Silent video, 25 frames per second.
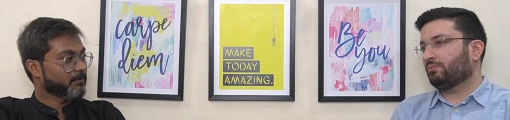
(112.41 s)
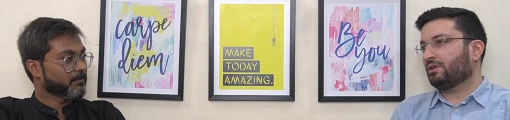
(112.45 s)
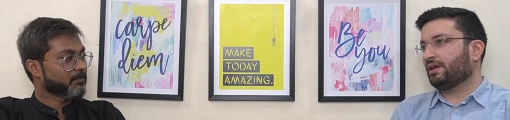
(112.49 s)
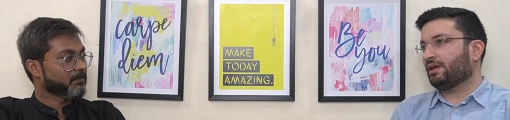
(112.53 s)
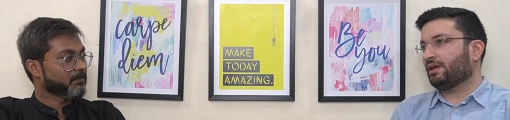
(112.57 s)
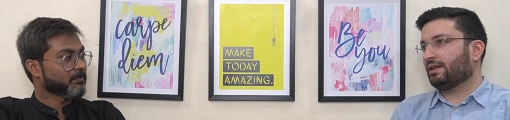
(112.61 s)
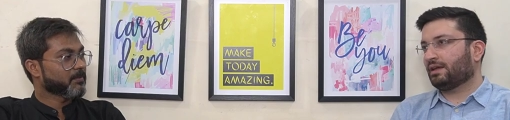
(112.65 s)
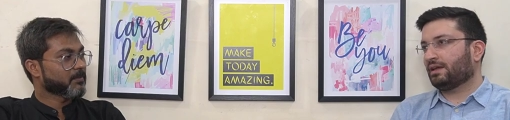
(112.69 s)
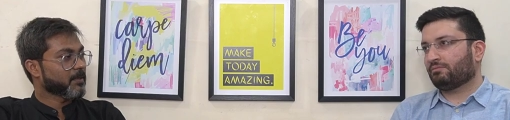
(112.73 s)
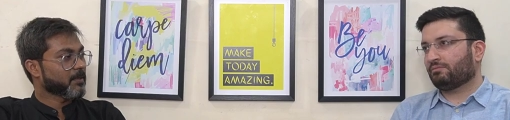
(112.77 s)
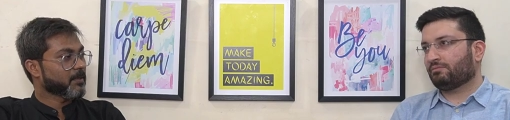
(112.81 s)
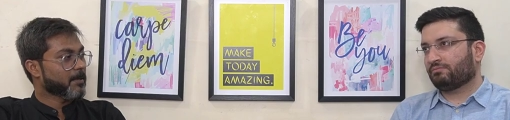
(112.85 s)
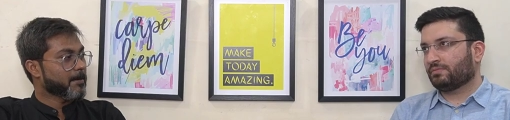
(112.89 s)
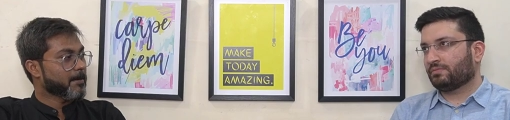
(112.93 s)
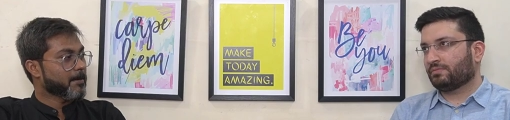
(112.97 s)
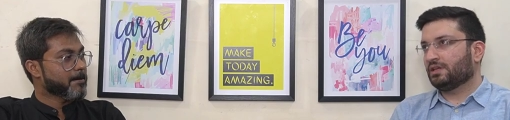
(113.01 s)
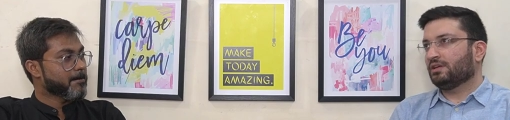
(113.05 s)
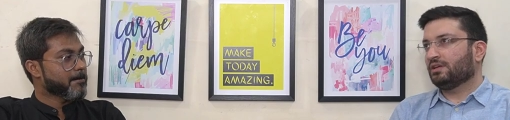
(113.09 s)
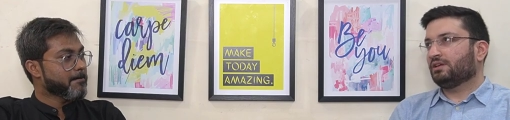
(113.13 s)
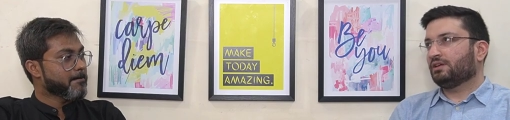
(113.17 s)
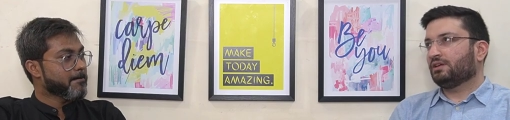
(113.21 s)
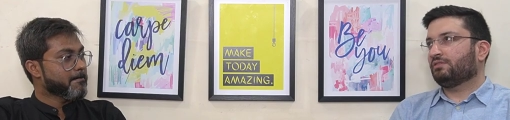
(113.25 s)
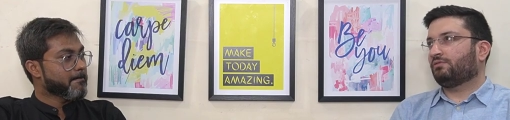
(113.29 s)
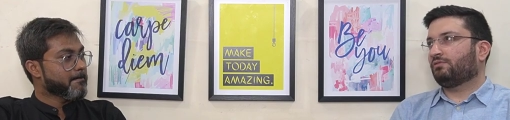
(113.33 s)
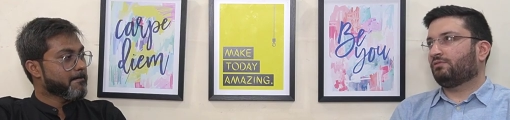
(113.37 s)
Speaker 1: and I'm
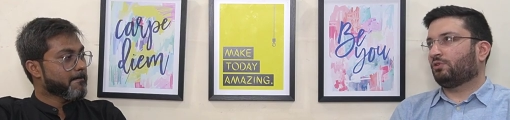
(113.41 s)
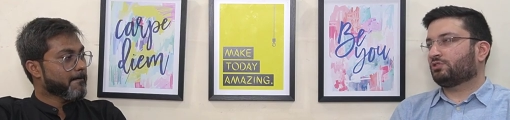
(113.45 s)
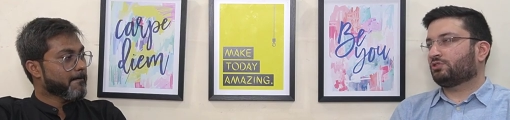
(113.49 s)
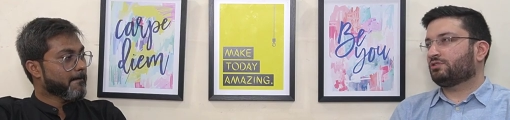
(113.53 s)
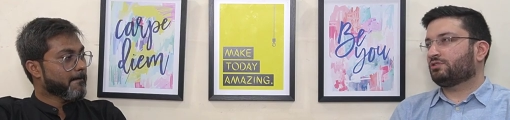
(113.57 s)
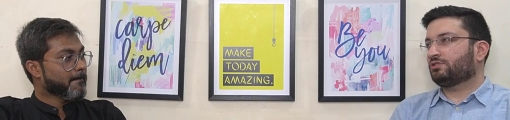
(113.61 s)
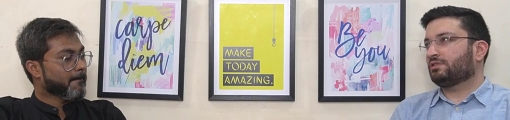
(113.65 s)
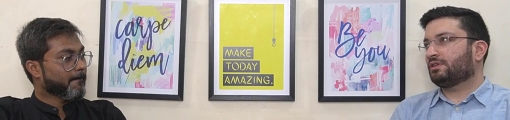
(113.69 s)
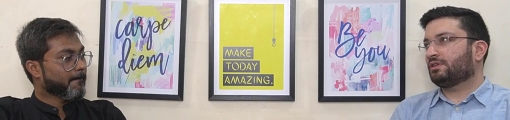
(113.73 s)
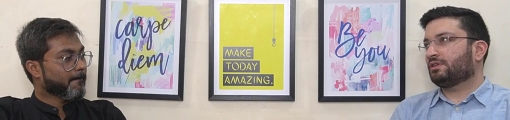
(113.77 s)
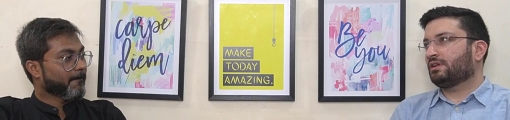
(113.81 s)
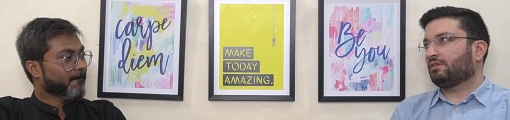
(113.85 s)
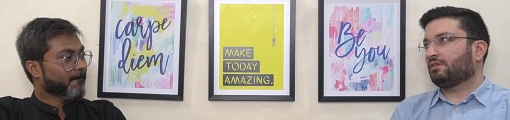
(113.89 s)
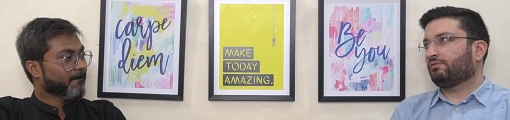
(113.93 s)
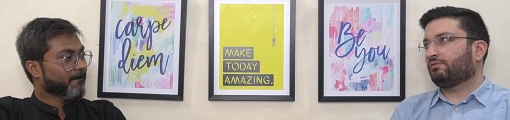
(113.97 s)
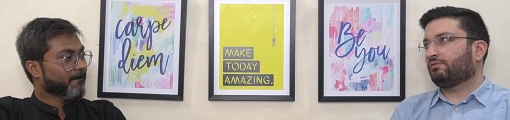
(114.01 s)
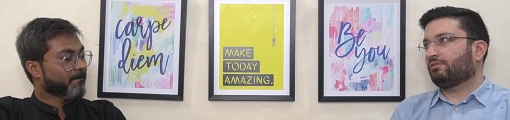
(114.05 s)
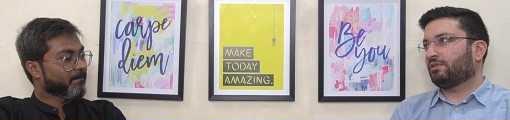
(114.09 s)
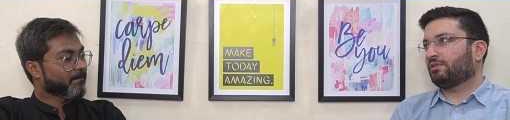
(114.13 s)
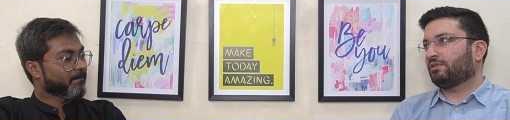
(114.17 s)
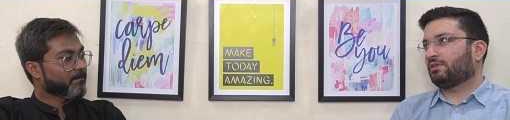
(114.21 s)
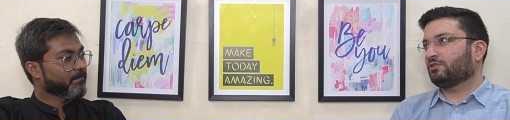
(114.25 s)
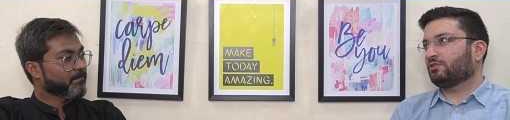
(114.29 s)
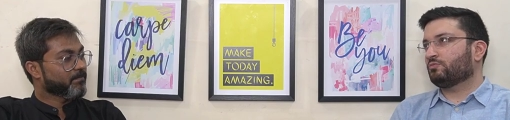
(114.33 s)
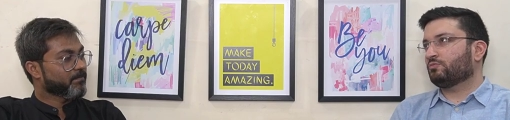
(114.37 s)
fortunate enough
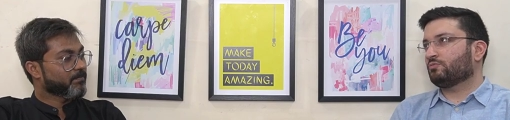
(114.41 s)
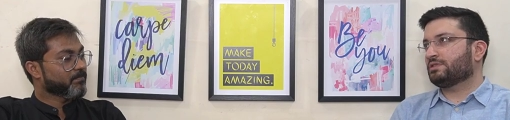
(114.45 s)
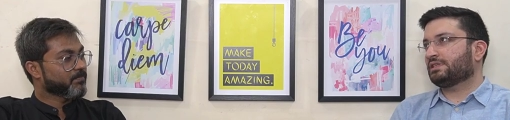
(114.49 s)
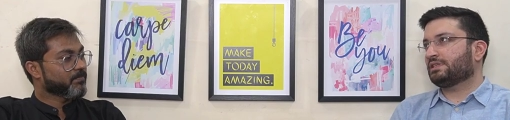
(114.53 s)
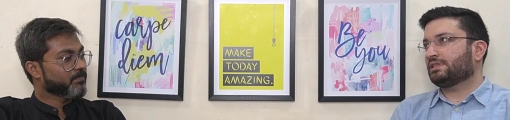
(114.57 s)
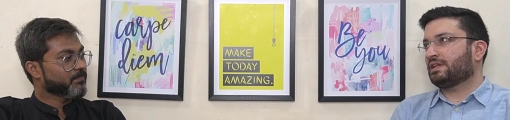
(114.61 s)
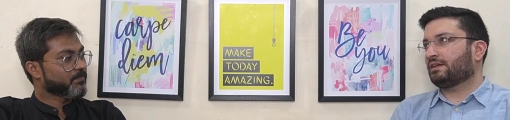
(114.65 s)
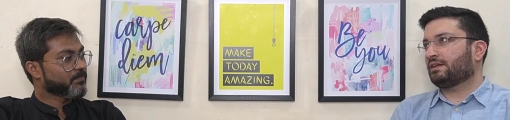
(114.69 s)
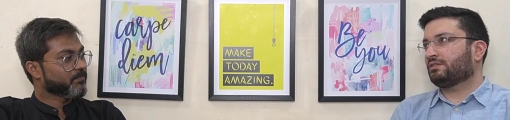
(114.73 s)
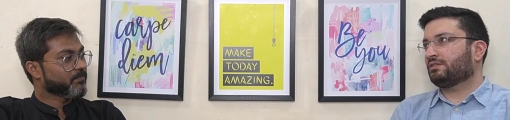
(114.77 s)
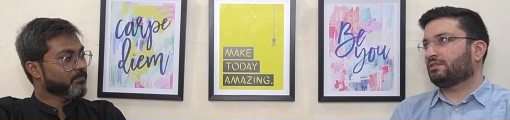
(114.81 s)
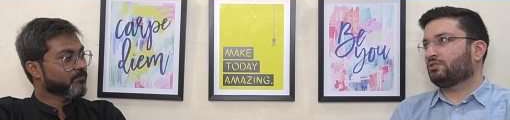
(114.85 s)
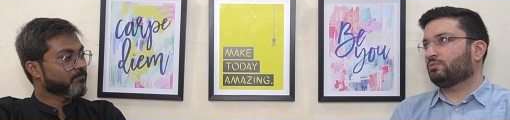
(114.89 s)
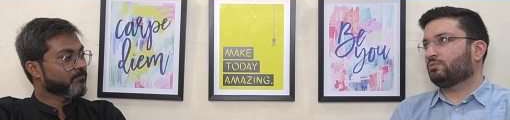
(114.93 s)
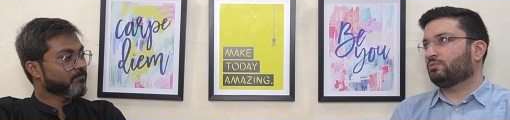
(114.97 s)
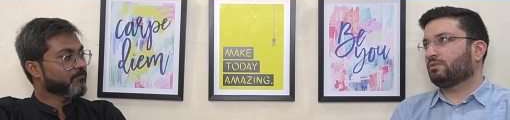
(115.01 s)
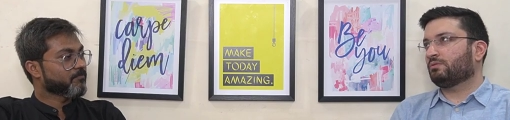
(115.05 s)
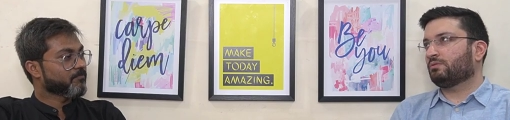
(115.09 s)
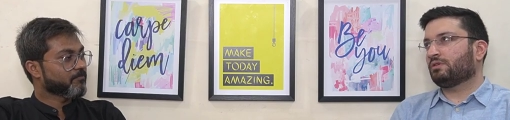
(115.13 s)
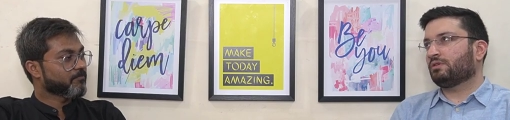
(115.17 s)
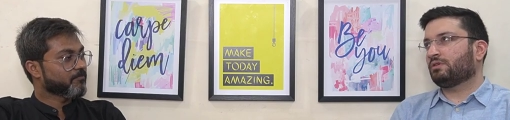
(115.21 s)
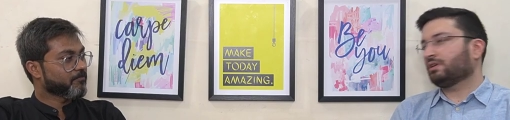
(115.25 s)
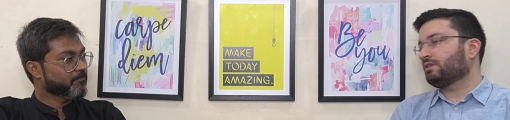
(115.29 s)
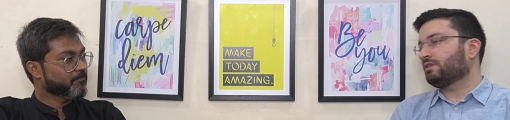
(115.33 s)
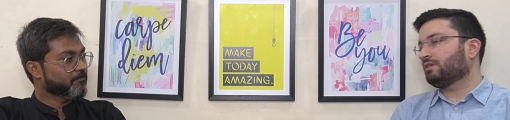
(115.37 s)
to be selected to be
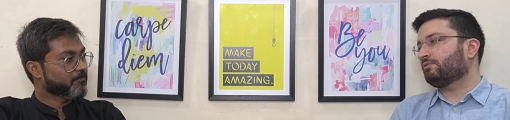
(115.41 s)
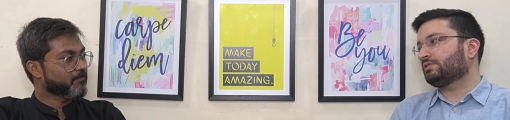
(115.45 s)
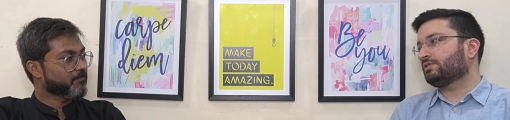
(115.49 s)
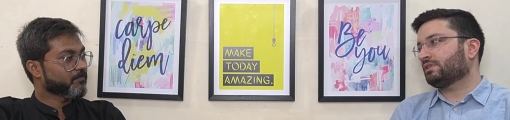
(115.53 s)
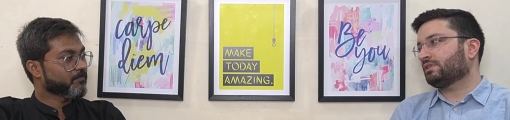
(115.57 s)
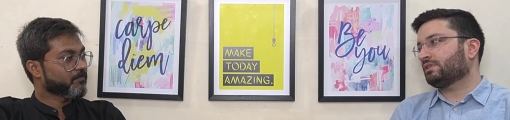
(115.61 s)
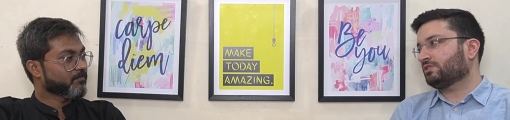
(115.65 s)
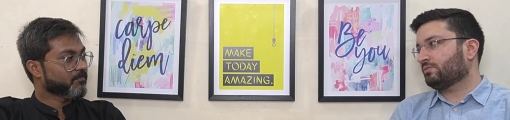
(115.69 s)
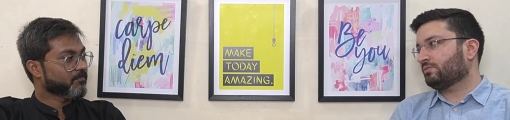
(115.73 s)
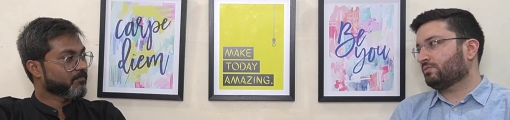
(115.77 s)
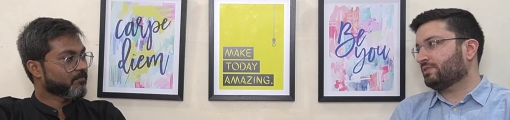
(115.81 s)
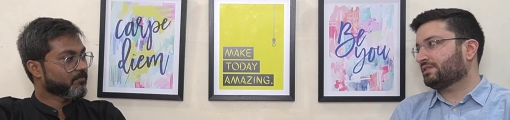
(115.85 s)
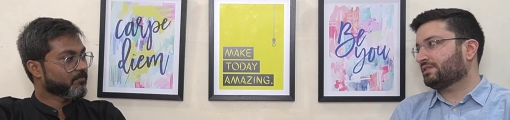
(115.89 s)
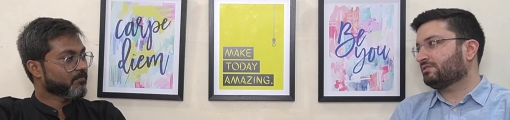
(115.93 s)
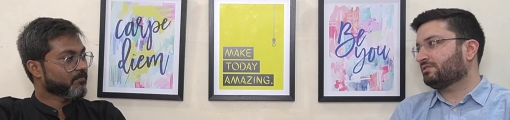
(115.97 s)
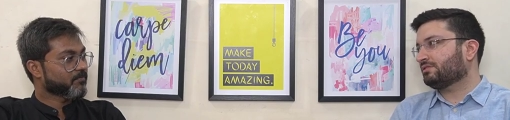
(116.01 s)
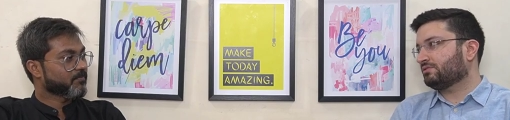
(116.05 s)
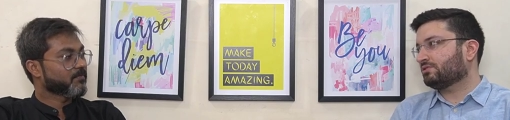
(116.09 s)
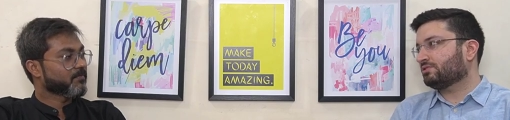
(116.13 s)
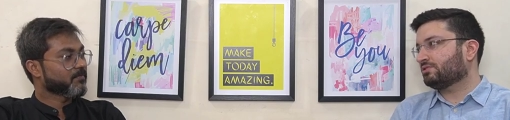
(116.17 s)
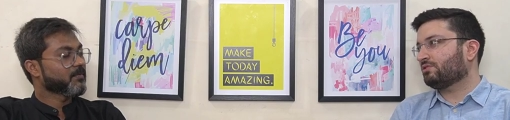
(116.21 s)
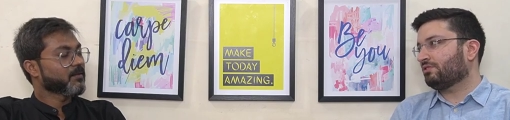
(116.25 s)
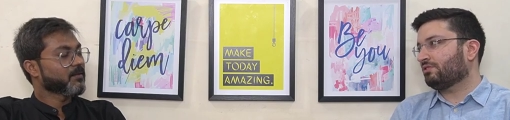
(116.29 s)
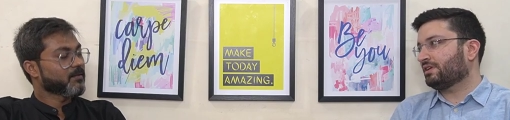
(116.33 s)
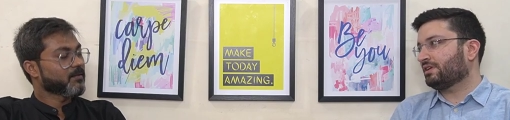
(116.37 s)
working for such a
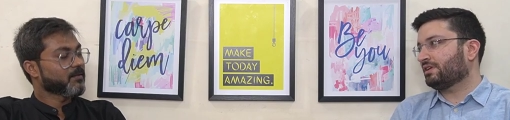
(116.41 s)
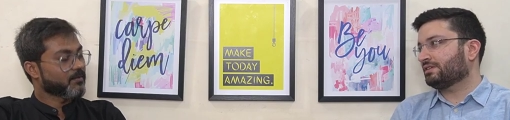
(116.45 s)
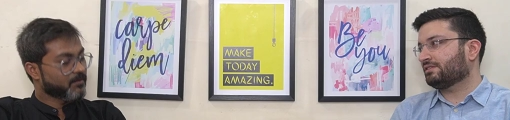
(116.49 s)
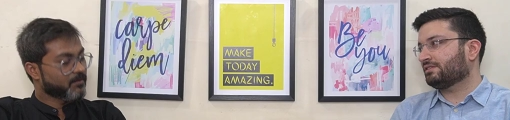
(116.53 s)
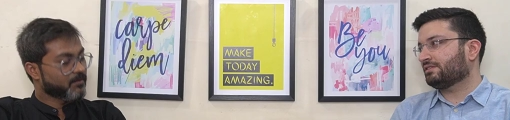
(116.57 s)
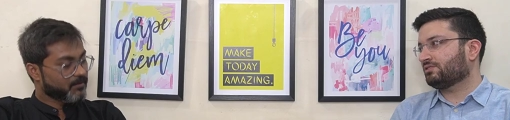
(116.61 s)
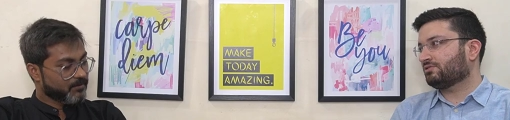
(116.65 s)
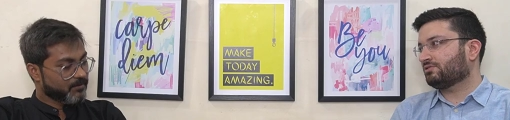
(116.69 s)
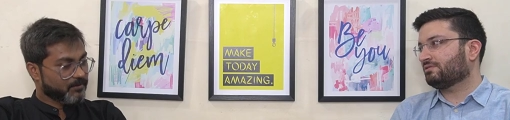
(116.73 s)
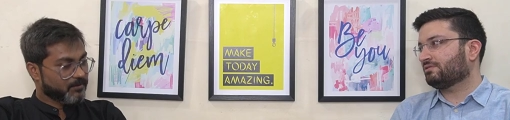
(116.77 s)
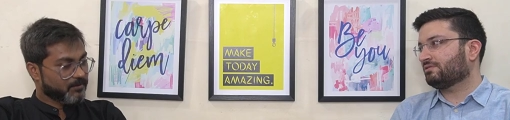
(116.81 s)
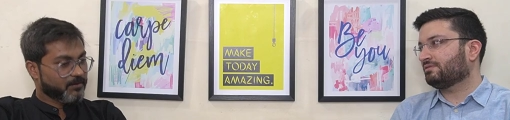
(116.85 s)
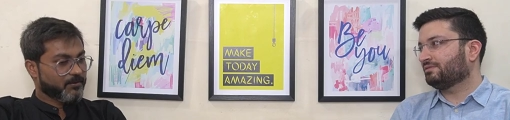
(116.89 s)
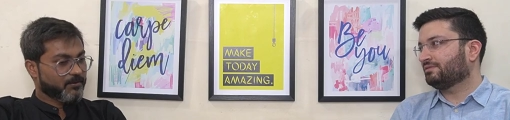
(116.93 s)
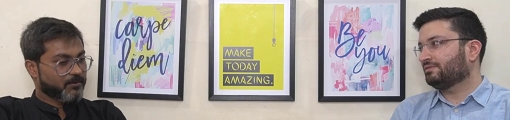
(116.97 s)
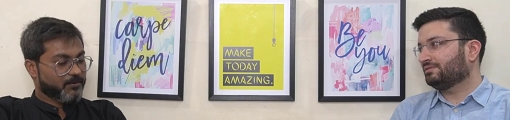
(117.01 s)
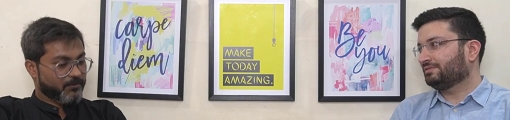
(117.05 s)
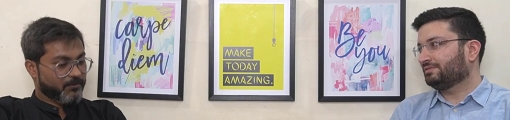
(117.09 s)
prestigious organization.